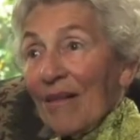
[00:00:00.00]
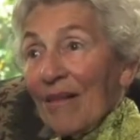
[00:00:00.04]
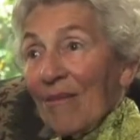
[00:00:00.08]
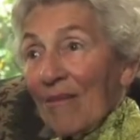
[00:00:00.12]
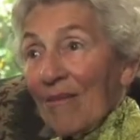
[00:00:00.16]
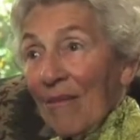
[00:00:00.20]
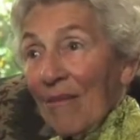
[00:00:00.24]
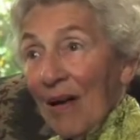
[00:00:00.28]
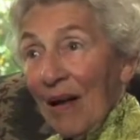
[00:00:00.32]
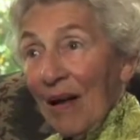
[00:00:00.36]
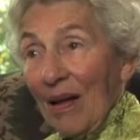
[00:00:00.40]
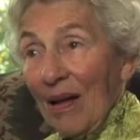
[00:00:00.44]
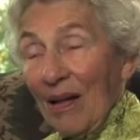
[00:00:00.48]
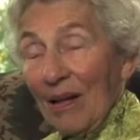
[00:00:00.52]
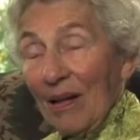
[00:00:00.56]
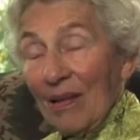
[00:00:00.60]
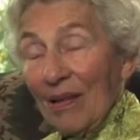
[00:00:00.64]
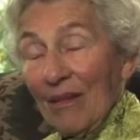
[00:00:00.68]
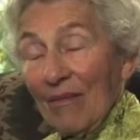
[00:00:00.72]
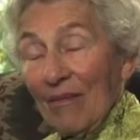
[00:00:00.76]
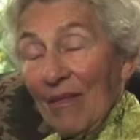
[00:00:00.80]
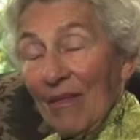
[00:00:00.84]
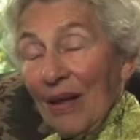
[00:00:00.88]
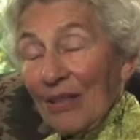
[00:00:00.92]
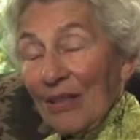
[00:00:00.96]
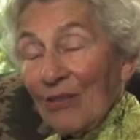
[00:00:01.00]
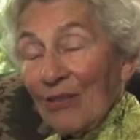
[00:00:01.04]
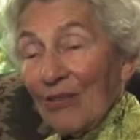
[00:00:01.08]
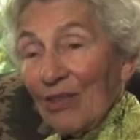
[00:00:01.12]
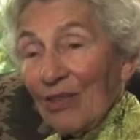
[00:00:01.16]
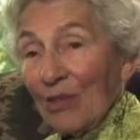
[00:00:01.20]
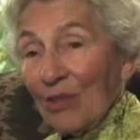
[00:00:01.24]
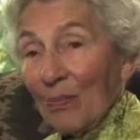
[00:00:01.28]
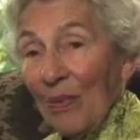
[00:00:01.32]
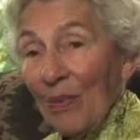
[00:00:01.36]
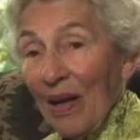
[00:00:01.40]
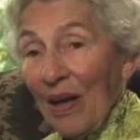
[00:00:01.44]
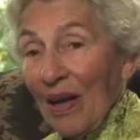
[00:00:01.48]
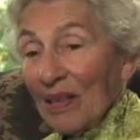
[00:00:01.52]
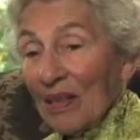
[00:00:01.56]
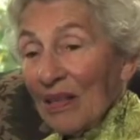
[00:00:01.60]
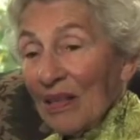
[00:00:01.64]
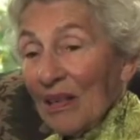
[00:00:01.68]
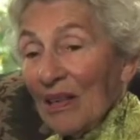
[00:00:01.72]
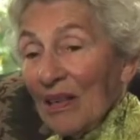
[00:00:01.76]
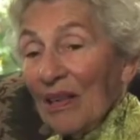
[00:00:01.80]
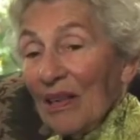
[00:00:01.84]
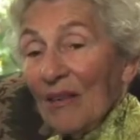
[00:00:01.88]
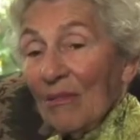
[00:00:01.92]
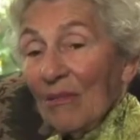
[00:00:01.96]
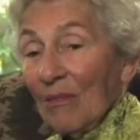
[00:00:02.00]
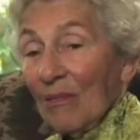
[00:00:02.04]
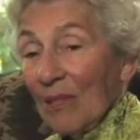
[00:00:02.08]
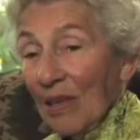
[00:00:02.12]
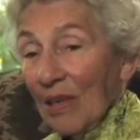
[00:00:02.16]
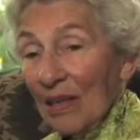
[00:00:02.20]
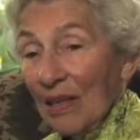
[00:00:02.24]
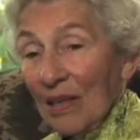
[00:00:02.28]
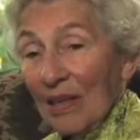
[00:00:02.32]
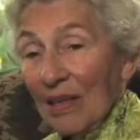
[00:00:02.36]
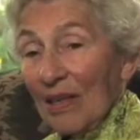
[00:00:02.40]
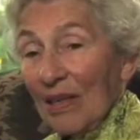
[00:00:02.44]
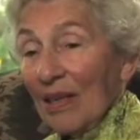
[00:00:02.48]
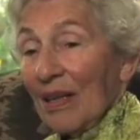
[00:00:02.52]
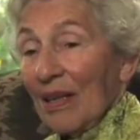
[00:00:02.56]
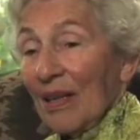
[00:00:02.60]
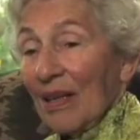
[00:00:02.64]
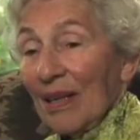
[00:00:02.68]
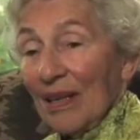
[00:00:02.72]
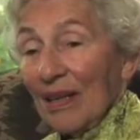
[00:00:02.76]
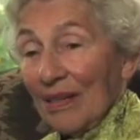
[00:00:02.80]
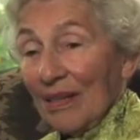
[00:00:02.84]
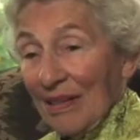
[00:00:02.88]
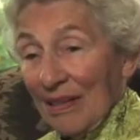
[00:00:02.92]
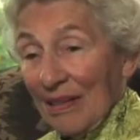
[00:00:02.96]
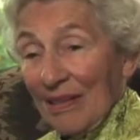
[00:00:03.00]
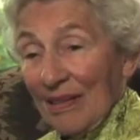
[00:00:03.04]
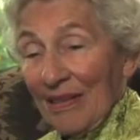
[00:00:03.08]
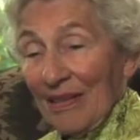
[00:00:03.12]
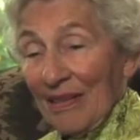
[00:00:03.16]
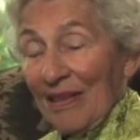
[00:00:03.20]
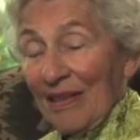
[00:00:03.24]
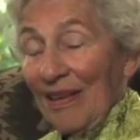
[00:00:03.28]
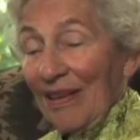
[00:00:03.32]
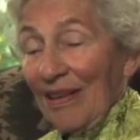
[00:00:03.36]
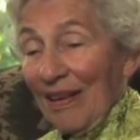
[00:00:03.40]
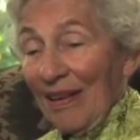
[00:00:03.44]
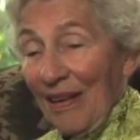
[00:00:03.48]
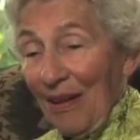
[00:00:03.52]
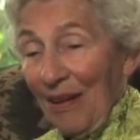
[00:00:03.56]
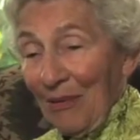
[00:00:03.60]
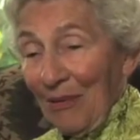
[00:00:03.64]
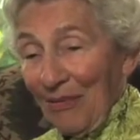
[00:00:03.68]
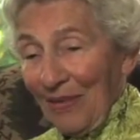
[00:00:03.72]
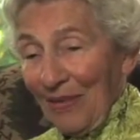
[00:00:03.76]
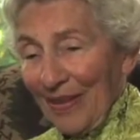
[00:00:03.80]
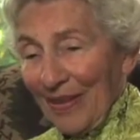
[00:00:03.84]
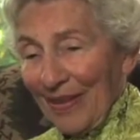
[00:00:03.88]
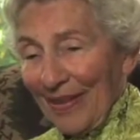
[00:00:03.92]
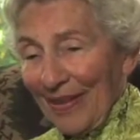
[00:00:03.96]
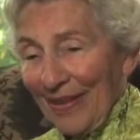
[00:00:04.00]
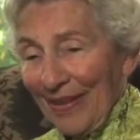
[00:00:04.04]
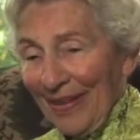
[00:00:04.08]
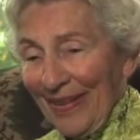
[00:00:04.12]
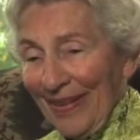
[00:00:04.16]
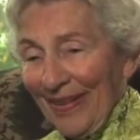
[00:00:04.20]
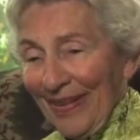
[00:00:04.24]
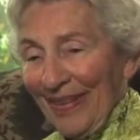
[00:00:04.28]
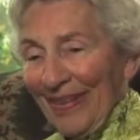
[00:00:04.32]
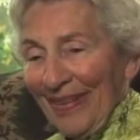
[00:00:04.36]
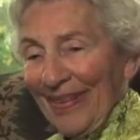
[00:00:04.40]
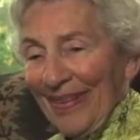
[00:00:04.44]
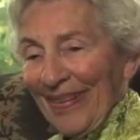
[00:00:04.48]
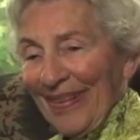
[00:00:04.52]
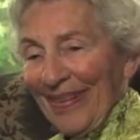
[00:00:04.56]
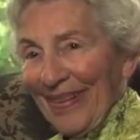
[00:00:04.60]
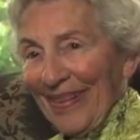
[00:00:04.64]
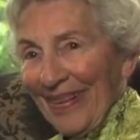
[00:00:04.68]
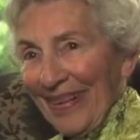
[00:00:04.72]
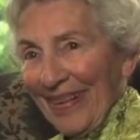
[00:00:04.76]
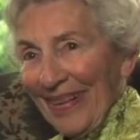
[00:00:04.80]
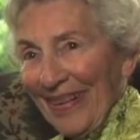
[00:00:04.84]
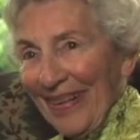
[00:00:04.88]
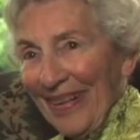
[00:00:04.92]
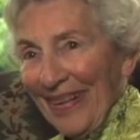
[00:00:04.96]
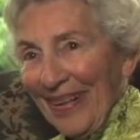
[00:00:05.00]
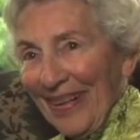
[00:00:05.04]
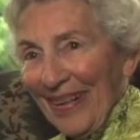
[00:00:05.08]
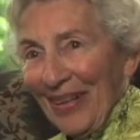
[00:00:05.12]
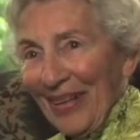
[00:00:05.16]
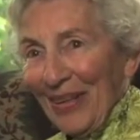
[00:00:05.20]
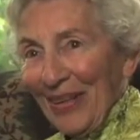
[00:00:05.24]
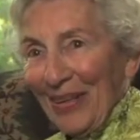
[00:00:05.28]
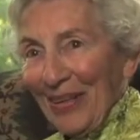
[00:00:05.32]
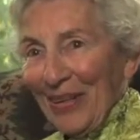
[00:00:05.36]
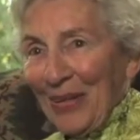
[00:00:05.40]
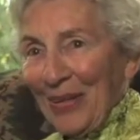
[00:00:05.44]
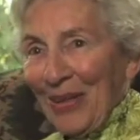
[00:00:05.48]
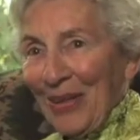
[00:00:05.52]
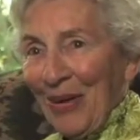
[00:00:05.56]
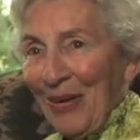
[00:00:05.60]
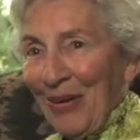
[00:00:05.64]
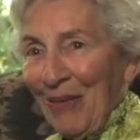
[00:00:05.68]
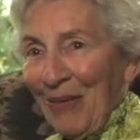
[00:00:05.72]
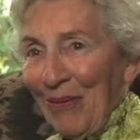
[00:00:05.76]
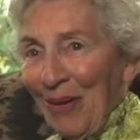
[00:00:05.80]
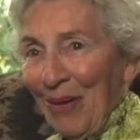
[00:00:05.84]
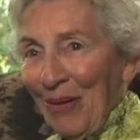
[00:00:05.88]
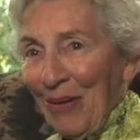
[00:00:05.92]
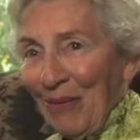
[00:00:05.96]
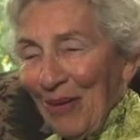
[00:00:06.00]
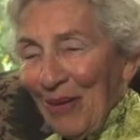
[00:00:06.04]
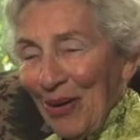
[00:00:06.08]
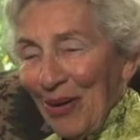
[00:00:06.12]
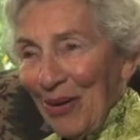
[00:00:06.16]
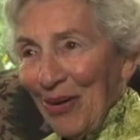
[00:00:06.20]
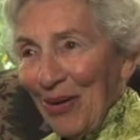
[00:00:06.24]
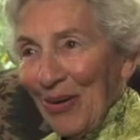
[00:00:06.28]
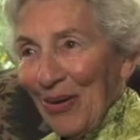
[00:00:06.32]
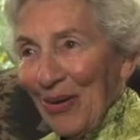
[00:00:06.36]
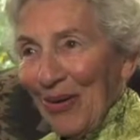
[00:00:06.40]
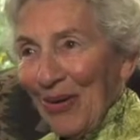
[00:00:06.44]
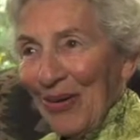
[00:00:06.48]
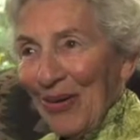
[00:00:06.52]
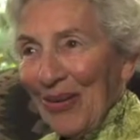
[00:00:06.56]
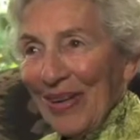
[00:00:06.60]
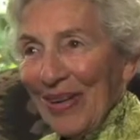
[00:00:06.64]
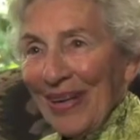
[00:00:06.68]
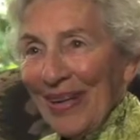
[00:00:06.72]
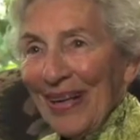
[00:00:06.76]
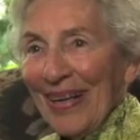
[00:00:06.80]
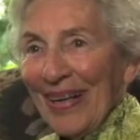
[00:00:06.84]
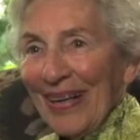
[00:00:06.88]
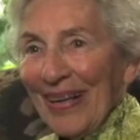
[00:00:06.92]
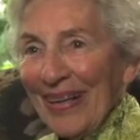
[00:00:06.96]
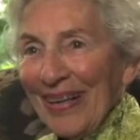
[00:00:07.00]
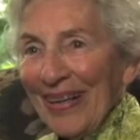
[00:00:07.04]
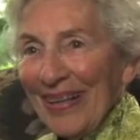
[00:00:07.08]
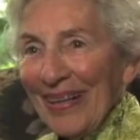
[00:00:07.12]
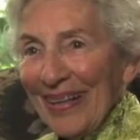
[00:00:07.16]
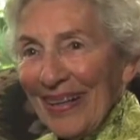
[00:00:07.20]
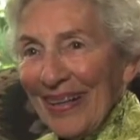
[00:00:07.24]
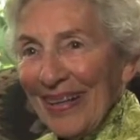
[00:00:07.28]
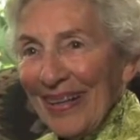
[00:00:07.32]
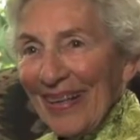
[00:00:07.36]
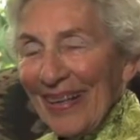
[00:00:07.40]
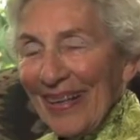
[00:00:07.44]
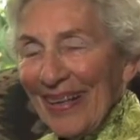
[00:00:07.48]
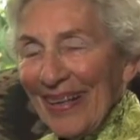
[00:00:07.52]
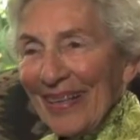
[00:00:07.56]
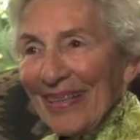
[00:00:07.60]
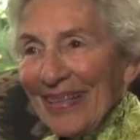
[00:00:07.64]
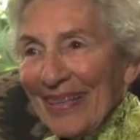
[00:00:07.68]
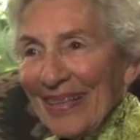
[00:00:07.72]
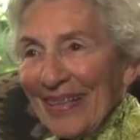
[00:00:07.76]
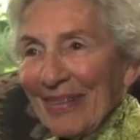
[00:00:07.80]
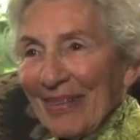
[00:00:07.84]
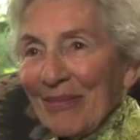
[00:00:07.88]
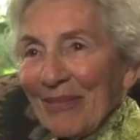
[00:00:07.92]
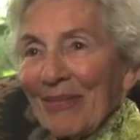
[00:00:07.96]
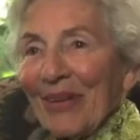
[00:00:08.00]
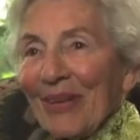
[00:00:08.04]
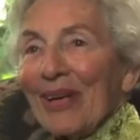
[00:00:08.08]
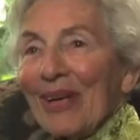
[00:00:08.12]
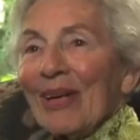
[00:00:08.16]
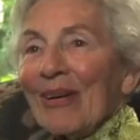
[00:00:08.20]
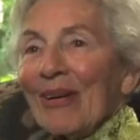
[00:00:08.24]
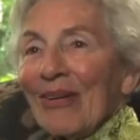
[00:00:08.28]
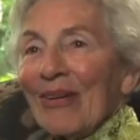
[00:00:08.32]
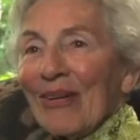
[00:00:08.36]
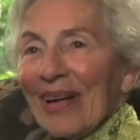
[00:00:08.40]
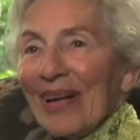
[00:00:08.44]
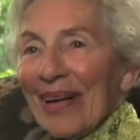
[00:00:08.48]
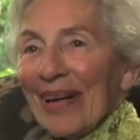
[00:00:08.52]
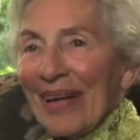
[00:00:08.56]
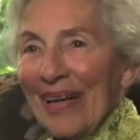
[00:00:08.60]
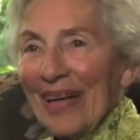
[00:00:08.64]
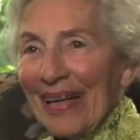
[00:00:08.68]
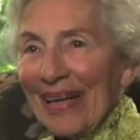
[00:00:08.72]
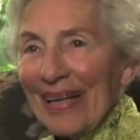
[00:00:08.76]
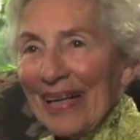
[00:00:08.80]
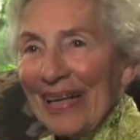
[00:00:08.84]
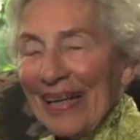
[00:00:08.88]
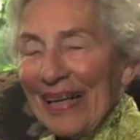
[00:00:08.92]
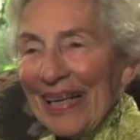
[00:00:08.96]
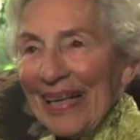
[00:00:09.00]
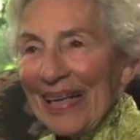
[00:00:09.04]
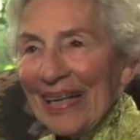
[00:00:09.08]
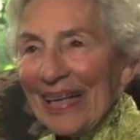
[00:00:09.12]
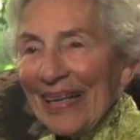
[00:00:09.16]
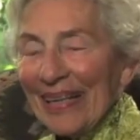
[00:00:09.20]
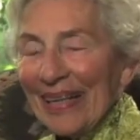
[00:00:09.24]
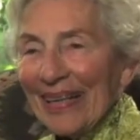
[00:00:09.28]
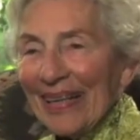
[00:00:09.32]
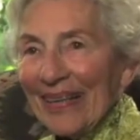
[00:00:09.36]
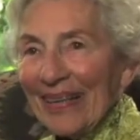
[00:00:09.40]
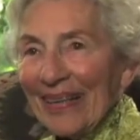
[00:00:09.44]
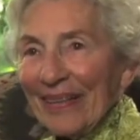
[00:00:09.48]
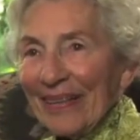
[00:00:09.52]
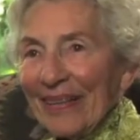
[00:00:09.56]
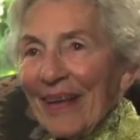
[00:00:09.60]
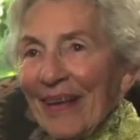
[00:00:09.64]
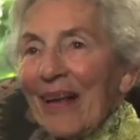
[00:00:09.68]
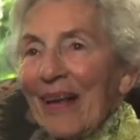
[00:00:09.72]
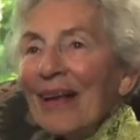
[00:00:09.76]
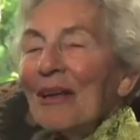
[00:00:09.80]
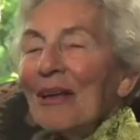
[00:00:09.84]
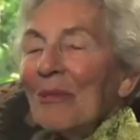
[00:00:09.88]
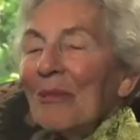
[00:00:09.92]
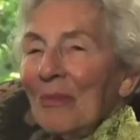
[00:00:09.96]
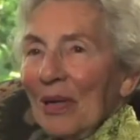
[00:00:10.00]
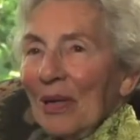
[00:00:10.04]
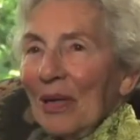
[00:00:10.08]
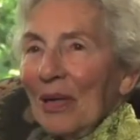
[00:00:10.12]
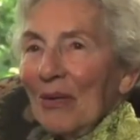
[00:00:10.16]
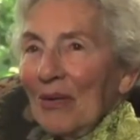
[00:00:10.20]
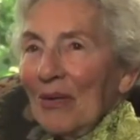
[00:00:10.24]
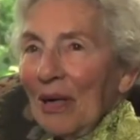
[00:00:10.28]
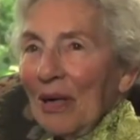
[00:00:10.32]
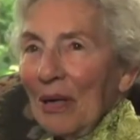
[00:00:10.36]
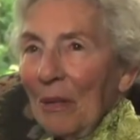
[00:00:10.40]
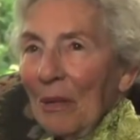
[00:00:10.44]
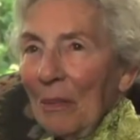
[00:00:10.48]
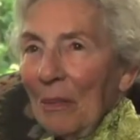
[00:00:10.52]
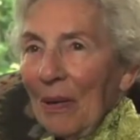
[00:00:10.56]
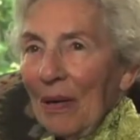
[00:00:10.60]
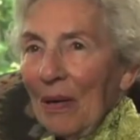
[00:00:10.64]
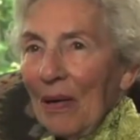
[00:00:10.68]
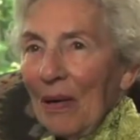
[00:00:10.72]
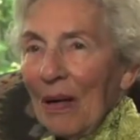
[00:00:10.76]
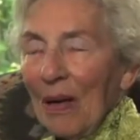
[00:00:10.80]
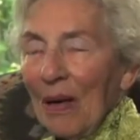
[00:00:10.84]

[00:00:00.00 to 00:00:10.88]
Well, in retrospect, it really isn't lovely so, what we are doing is recreating a documentary about